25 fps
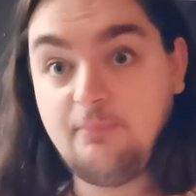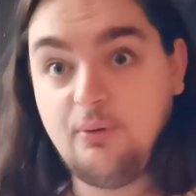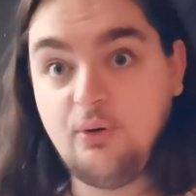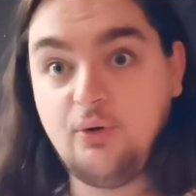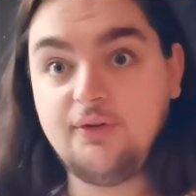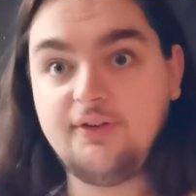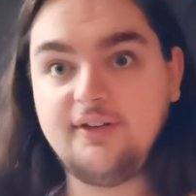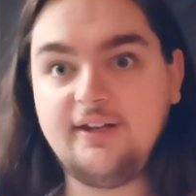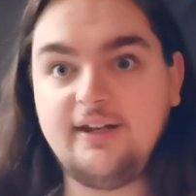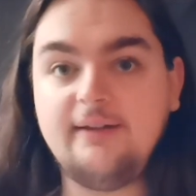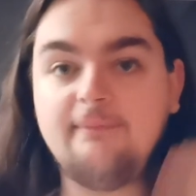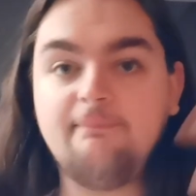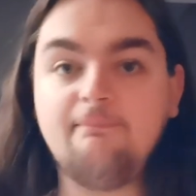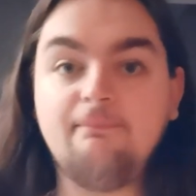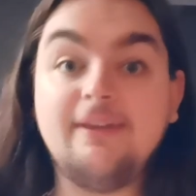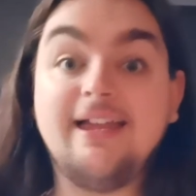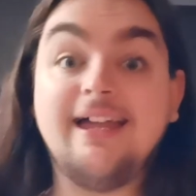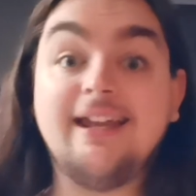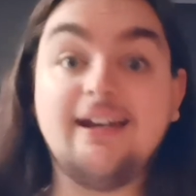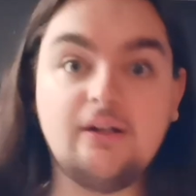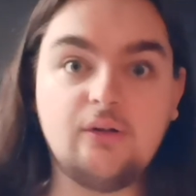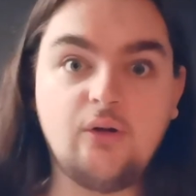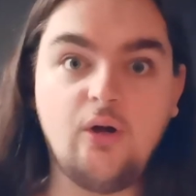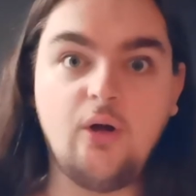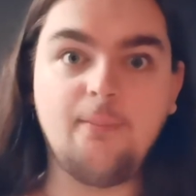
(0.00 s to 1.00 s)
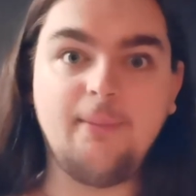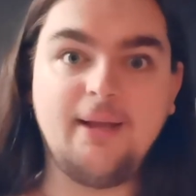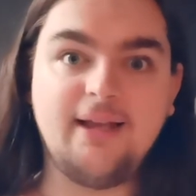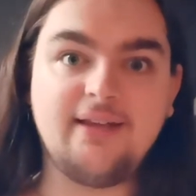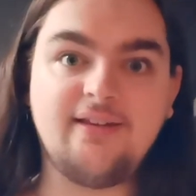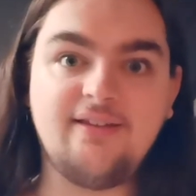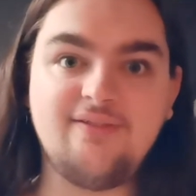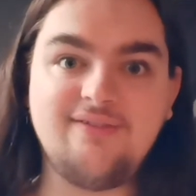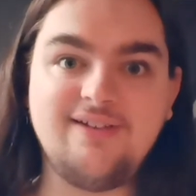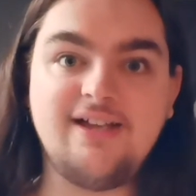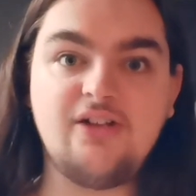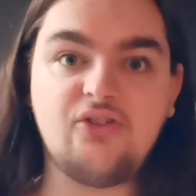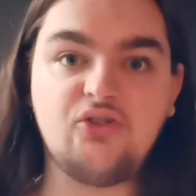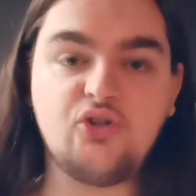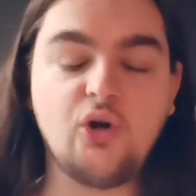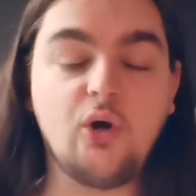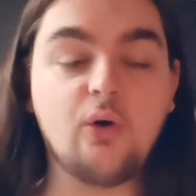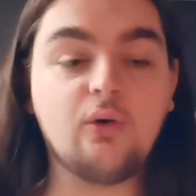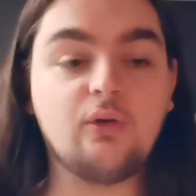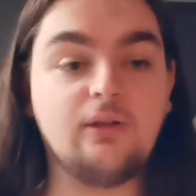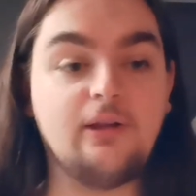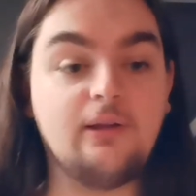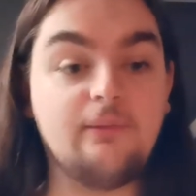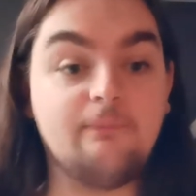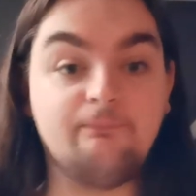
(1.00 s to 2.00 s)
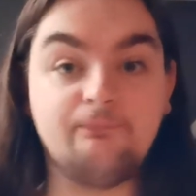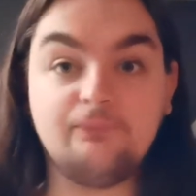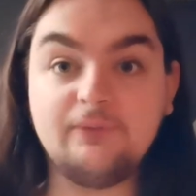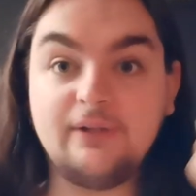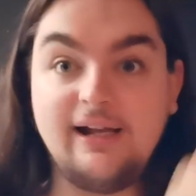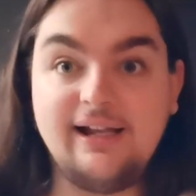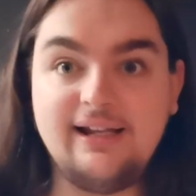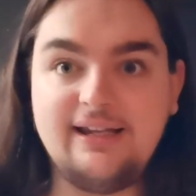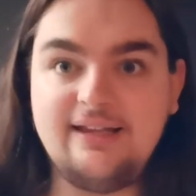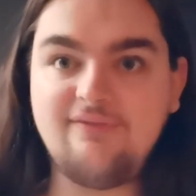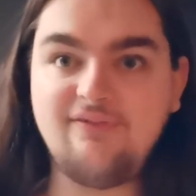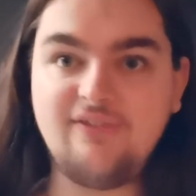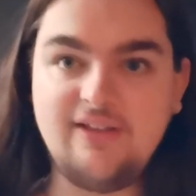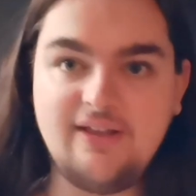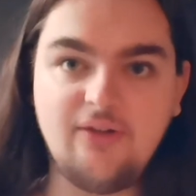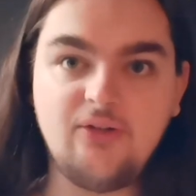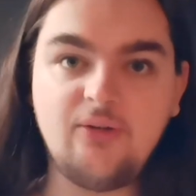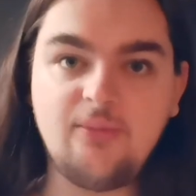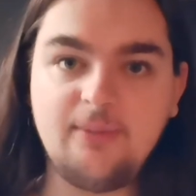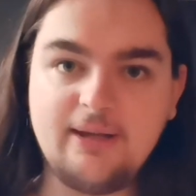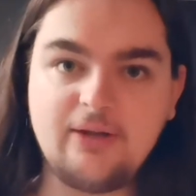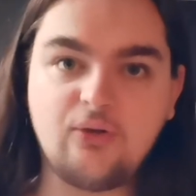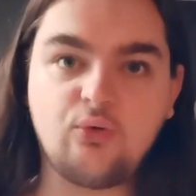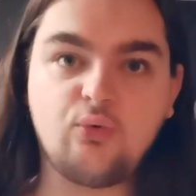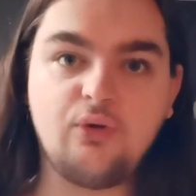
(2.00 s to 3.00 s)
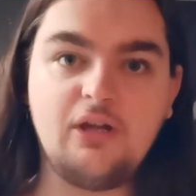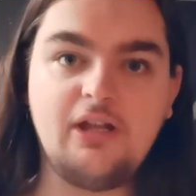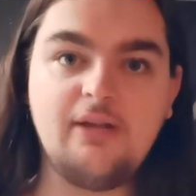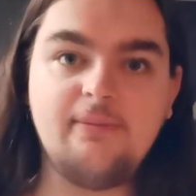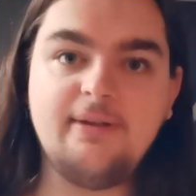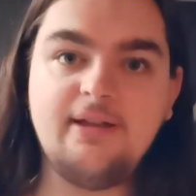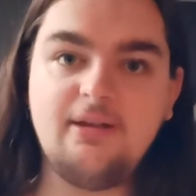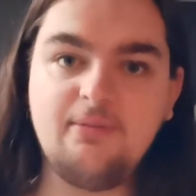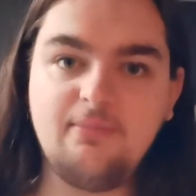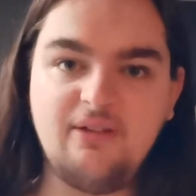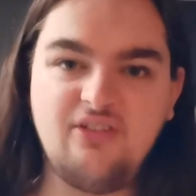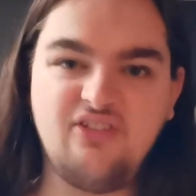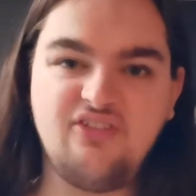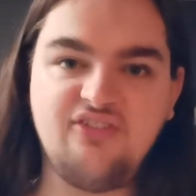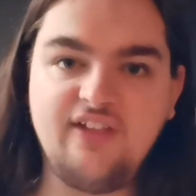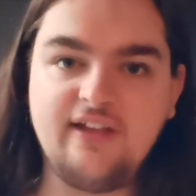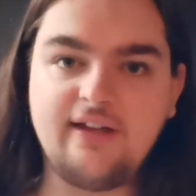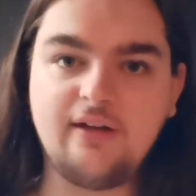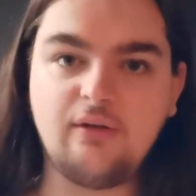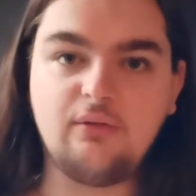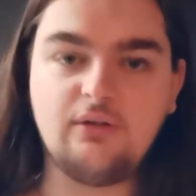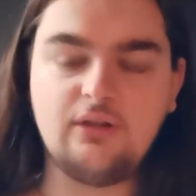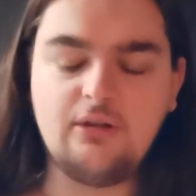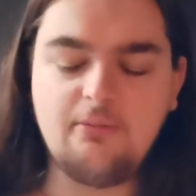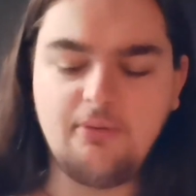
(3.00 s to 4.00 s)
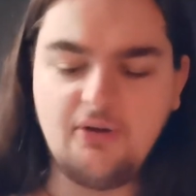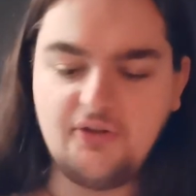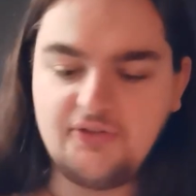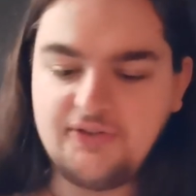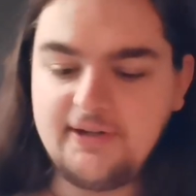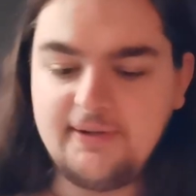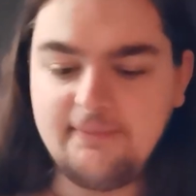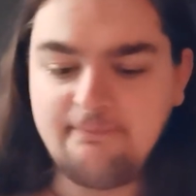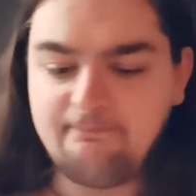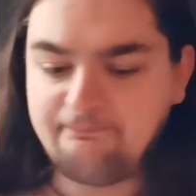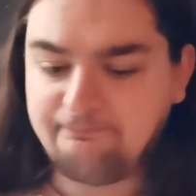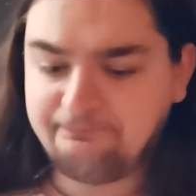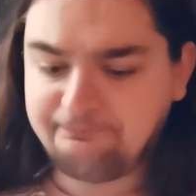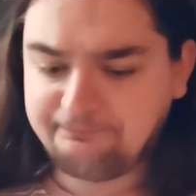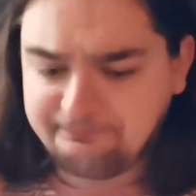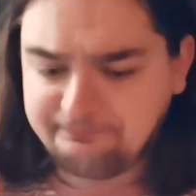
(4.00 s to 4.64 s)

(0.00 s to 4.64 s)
poured it in, and I got a massive hit of chocolate, and it feels a bit creamier, a bit thicker in the body.